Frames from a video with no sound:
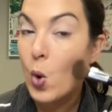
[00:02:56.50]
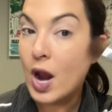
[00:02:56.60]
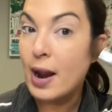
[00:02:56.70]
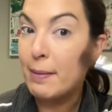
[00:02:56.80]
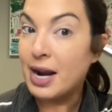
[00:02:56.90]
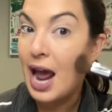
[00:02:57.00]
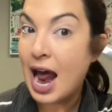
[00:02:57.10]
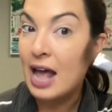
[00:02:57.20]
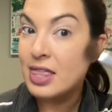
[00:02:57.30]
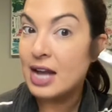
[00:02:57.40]
and I'm going to
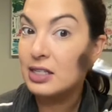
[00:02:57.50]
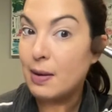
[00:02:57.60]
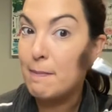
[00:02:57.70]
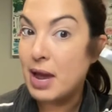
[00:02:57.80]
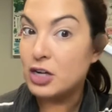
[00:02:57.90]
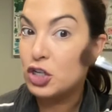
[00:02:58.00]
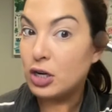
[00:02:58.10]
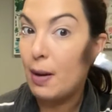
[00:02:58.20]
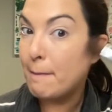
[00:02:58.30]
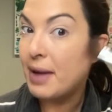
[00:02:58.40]
add that
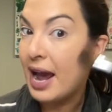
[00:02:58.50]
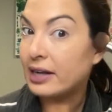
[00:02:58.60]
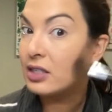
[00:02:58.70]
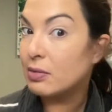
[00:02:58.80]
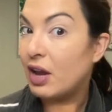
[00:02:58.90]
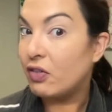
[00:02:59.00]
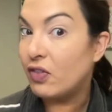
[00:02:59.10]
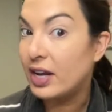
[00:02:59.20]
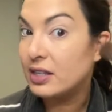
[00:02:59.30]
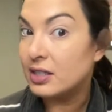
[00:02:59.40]
dimension back to my
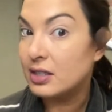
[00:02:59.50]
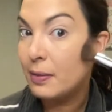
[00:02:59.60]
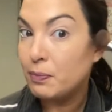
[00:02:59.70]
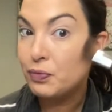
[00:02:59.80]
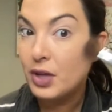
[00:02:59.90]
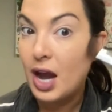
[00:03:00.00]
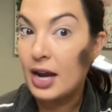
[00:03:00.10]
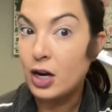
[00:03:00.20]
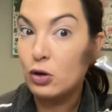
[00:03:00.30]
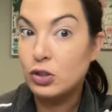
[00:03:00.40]
face.
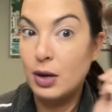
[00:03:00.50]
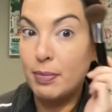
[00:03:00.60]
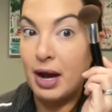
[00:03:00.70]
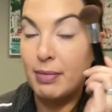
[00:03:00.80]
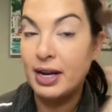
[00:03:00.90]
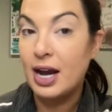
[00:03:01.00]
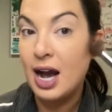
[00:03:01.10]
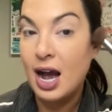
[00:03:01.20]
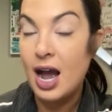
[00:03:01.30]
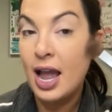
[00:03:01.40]
I go to about my
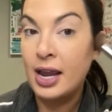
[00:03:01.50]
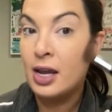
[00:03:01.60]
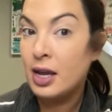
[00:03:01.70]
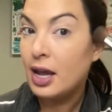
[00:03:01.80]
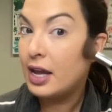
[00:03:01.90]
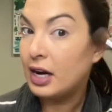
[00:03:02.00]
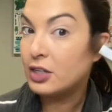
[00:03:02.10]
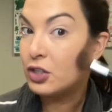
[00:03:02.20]
eye and I